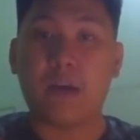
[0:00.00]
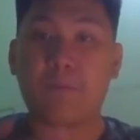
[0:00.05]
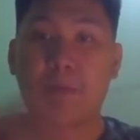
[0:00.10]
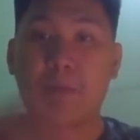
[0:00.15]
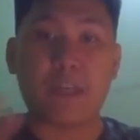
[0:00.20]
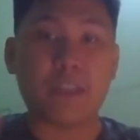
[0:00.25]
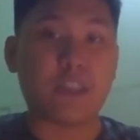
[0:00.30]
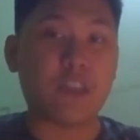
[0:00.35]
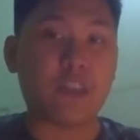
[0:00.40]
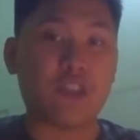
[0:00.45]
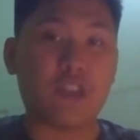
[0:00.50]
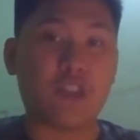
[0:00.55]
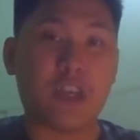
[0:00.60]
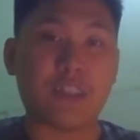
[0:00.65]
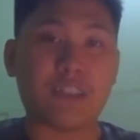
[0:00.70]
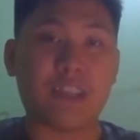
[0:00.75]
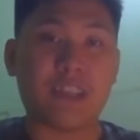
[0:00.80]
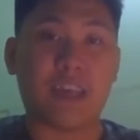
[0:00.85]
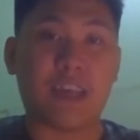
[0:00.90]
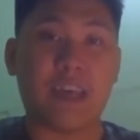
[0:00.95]
parting
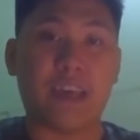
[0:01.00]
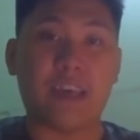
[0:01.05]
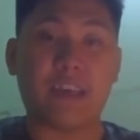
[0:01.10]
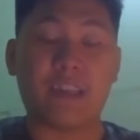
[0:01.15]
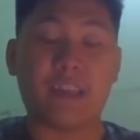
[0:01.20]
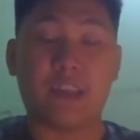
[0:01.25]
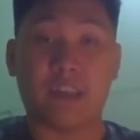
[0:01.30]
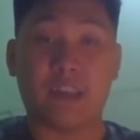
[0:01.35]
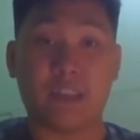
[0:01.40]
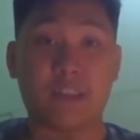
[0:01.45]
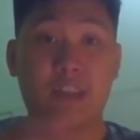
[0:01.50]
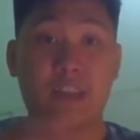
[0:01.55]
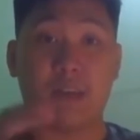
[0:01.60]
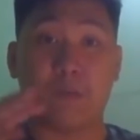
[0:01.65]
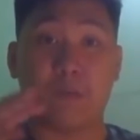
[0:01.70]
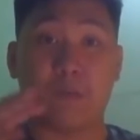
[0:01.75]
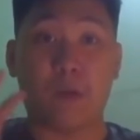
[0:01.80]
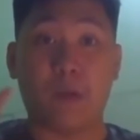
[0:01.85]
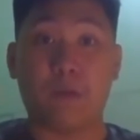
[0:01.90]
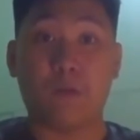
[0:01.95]
shots and
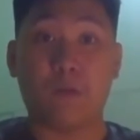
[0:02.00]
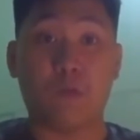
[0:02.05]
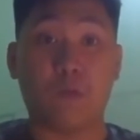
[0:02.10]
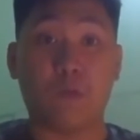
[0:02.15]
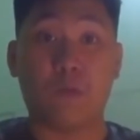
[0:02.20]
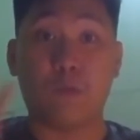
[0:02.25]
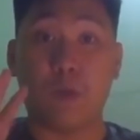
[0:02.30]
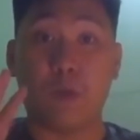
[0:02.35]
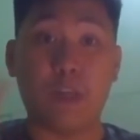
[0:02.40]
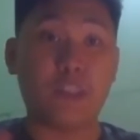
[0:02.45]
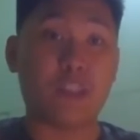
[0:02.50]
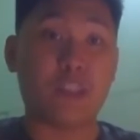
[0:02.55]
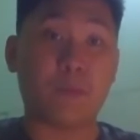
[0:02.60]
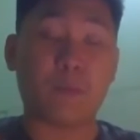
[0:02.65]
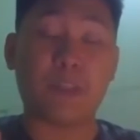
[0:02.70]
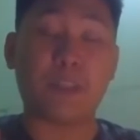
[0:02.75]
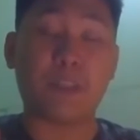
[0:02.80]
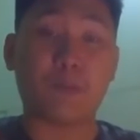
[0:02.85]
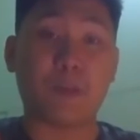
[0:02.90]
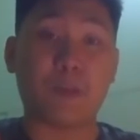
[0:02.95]
some words
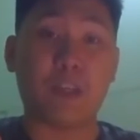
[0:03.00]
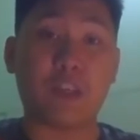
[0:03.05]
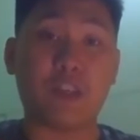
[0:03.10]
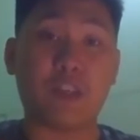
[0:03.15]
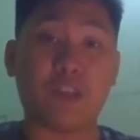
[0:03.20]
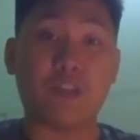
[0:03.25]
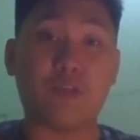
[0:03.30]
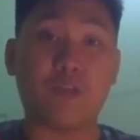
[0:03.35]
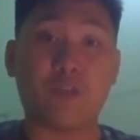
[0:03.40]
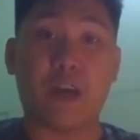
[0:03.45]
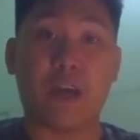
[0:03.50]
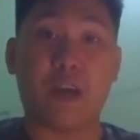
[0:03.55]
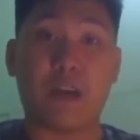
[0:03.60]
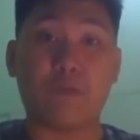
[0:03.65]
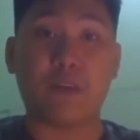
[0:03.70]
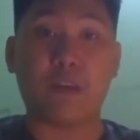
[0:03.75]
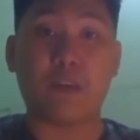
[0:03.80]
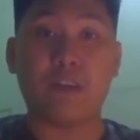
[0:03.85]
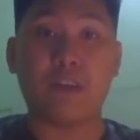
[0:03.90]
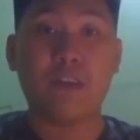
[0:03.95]
of inspiration to
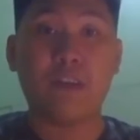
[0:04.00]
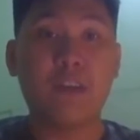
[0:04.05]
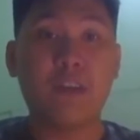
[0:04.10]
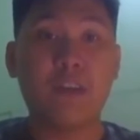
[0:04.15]
our